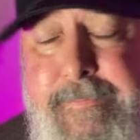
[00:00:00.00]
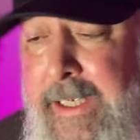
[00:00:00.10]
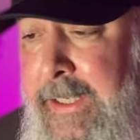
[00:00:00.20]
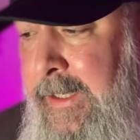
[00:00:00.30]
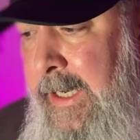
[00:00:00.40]

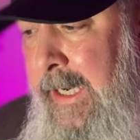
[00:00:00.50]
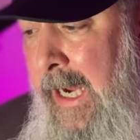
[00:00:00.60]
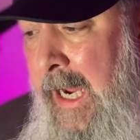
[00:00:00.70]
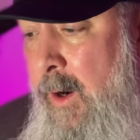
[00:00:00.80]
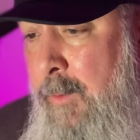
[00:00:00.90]
And
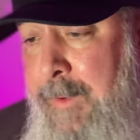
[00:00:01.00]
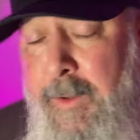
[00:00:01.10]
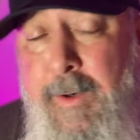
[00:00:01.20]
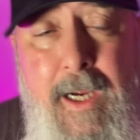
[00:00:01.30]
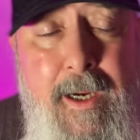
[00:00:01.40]
I hope
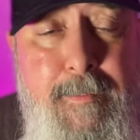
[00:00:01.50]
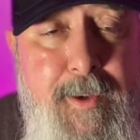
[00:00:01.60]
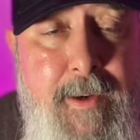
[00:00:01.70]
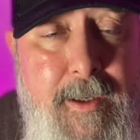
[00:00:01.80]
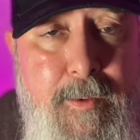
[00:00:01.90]
you
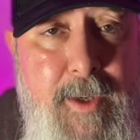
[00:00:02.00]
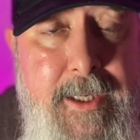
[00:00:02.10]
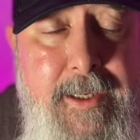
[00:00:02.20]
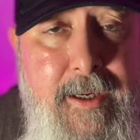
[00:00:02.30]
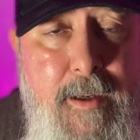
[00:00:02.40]
had a good
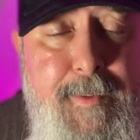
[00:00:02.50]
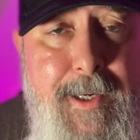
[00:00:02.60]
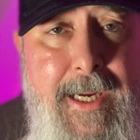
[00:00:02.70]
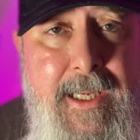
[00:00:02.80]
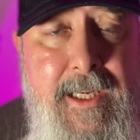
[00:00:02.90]
week. I hope you're
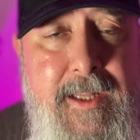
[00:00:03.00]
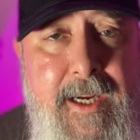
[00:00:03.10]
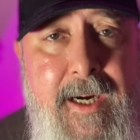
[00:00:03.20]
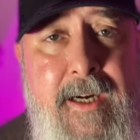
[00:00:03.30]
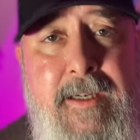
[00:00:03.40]
hanging in
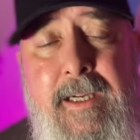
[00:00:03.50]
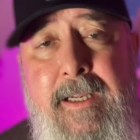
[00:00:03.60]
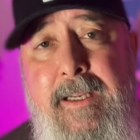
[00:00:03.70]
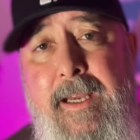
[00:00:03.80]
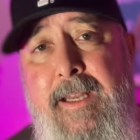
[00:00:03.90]
there.
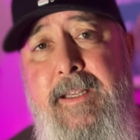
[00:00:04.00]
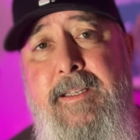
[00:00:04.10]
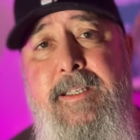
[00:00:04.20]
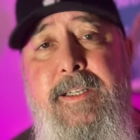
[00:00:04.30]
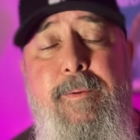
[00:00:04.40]
And
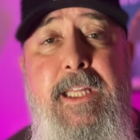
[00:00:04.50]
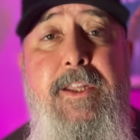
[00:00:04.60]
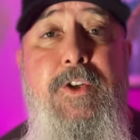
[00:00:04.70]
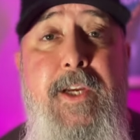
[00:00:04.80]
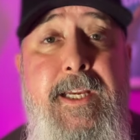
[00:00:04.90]
until we get
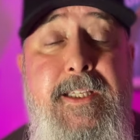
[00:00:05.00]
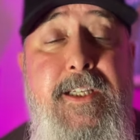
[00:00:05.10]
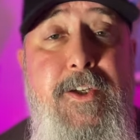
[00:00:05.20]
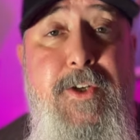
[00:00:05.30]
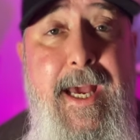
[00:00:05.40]
the
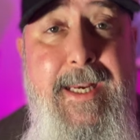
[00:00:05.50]
chance to chat